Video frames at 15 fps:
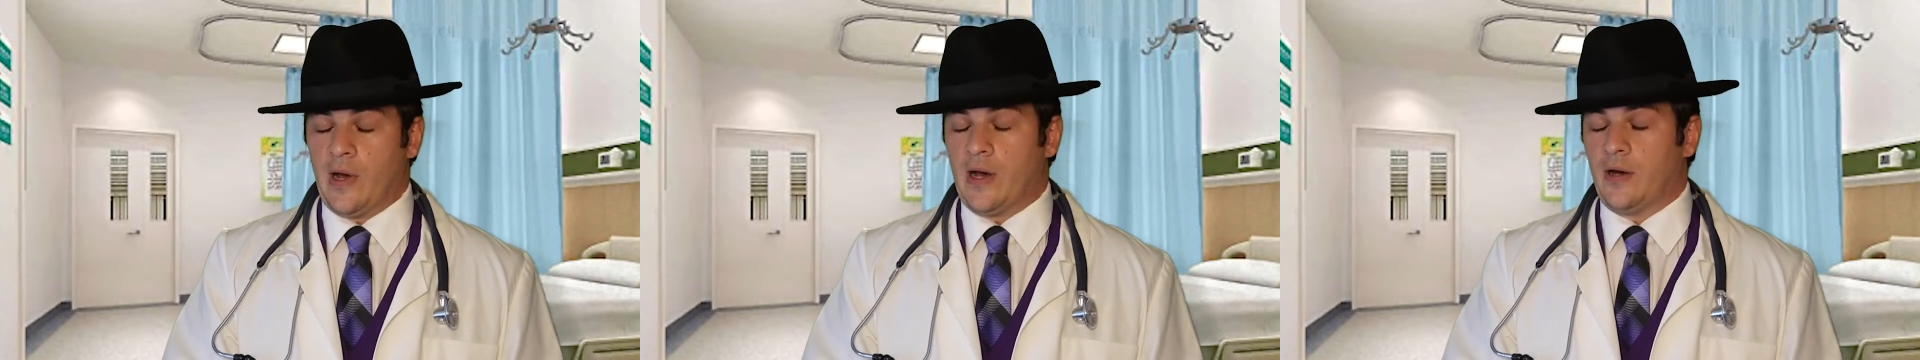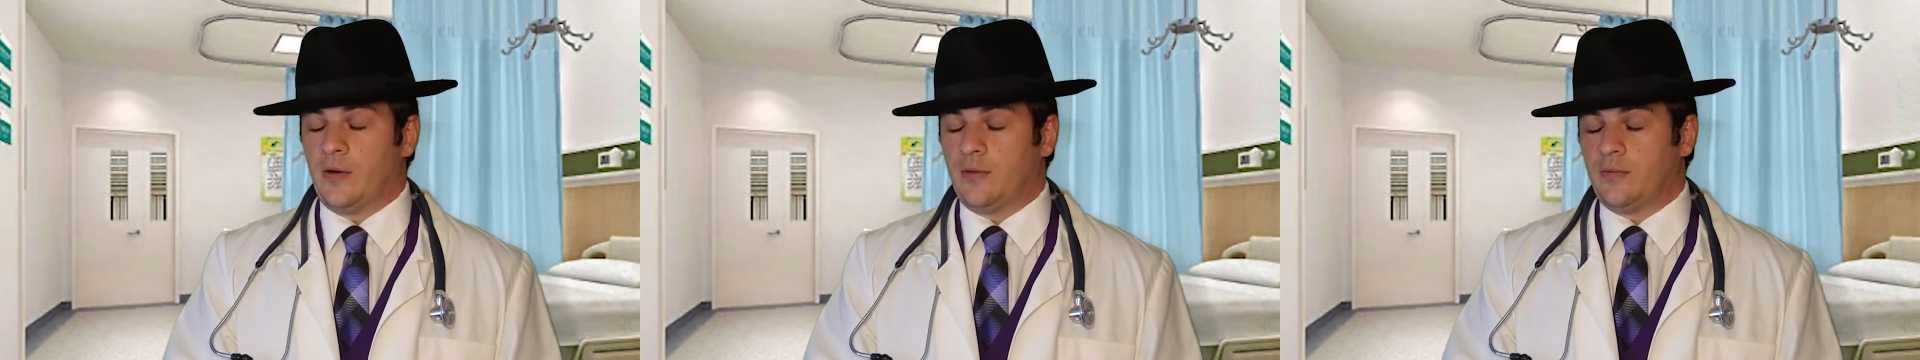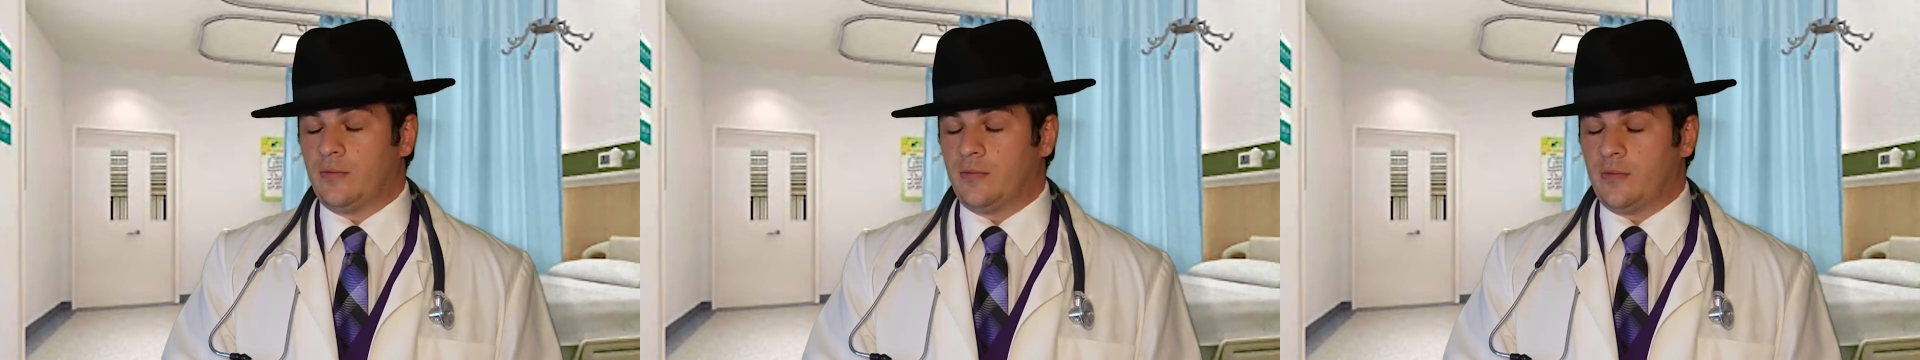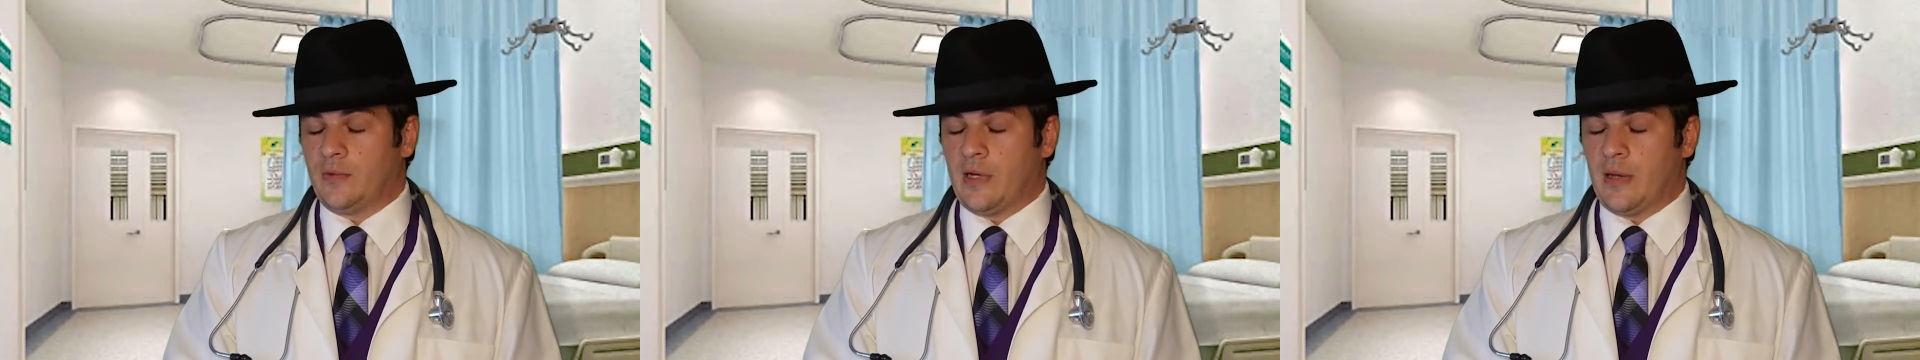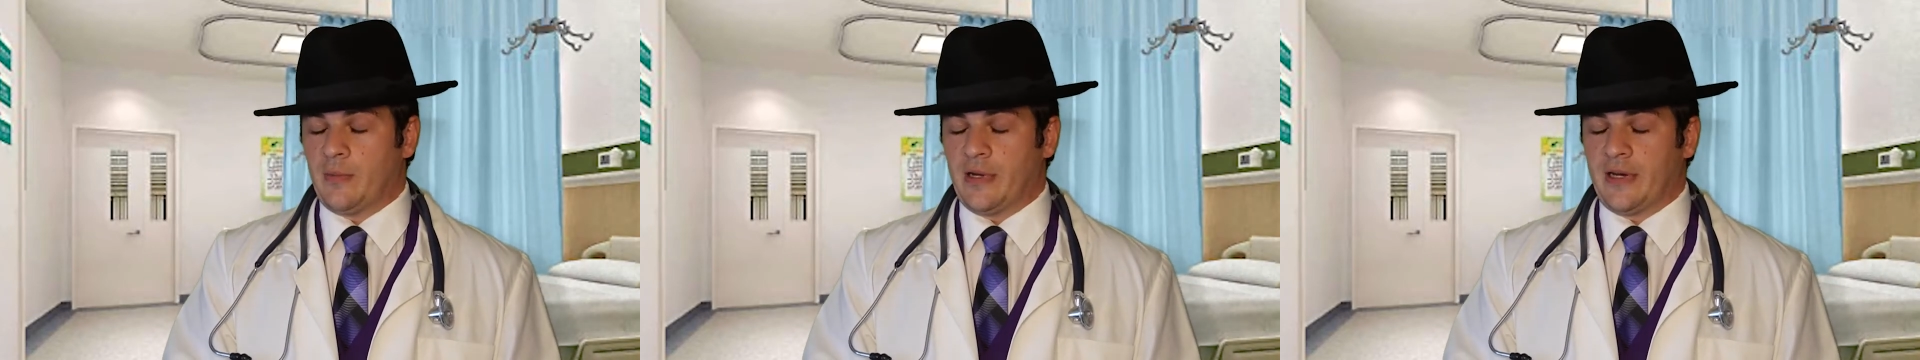Wow.
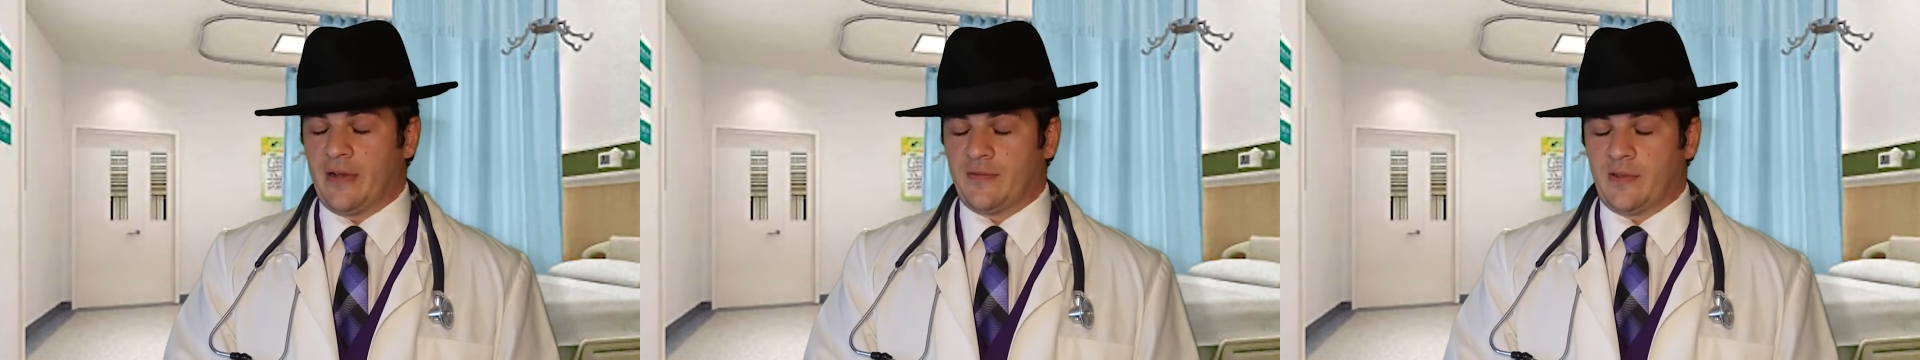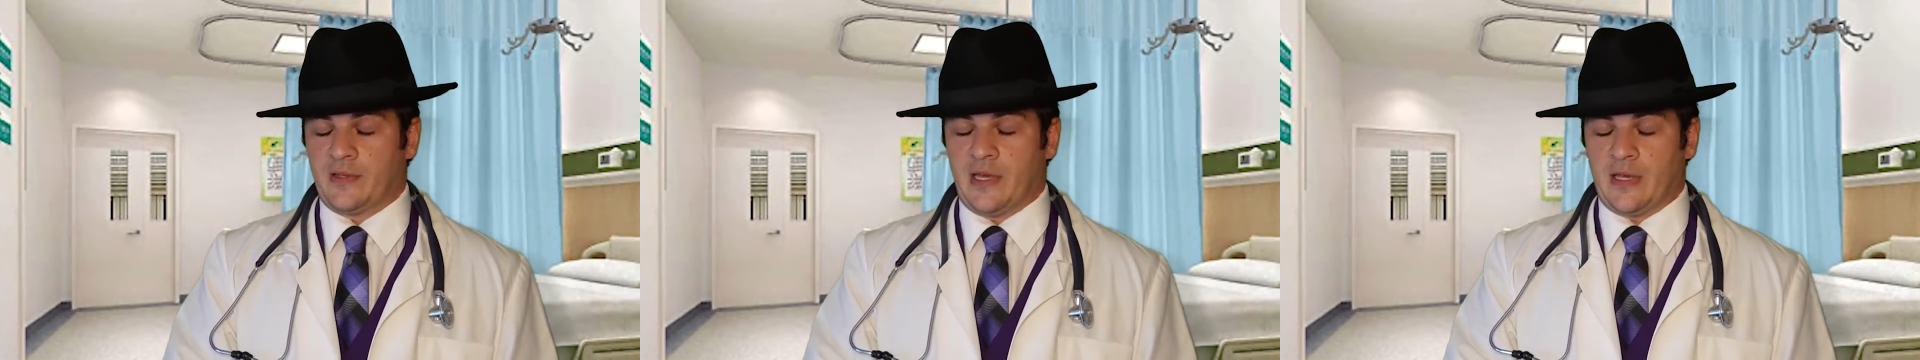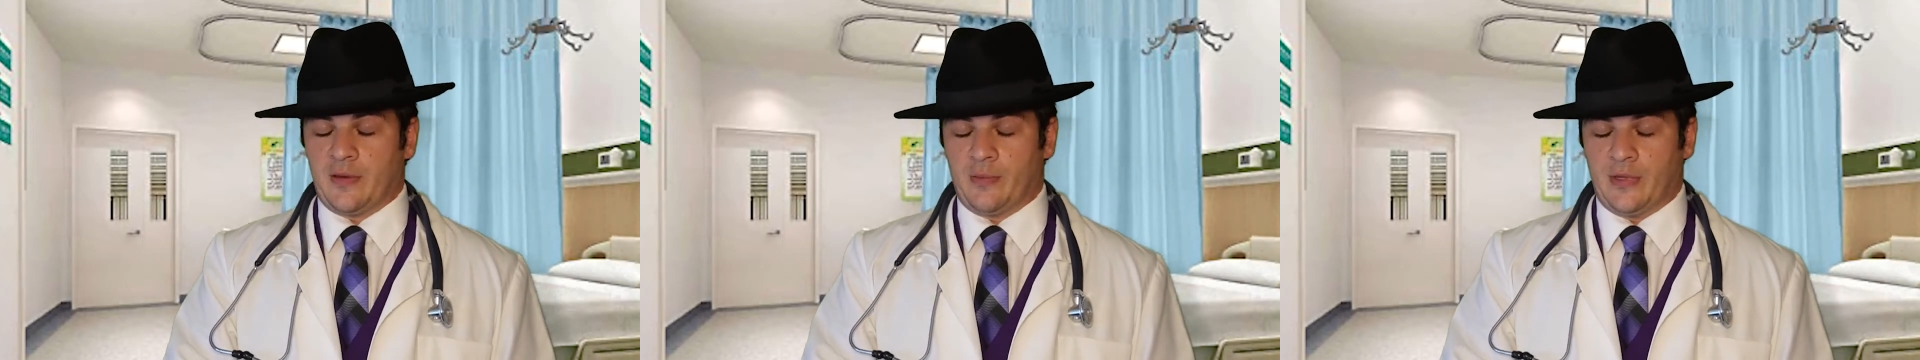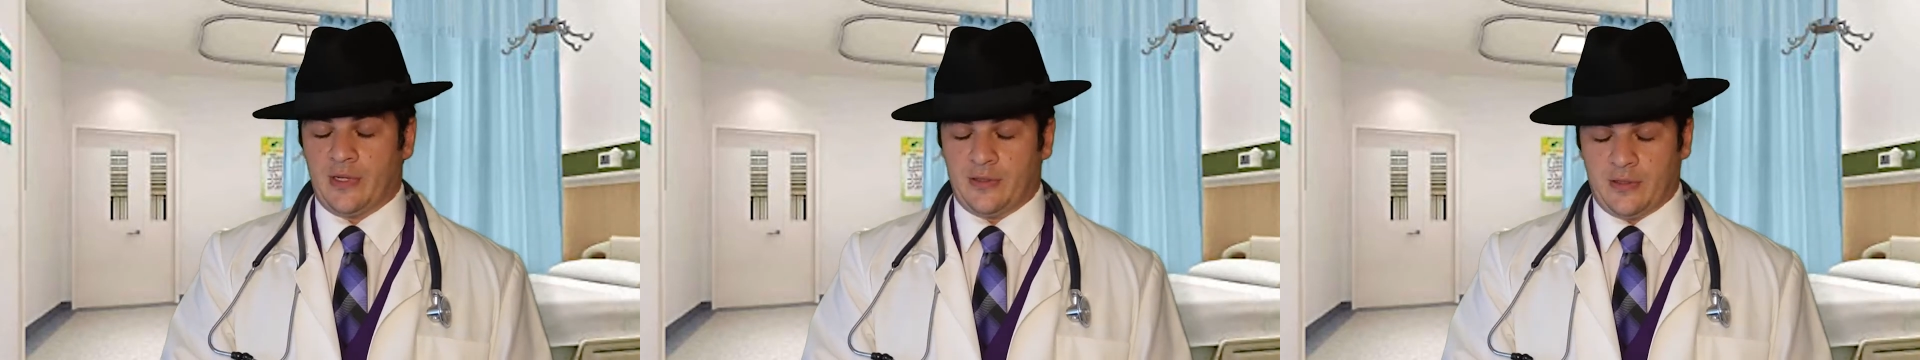I might have to take a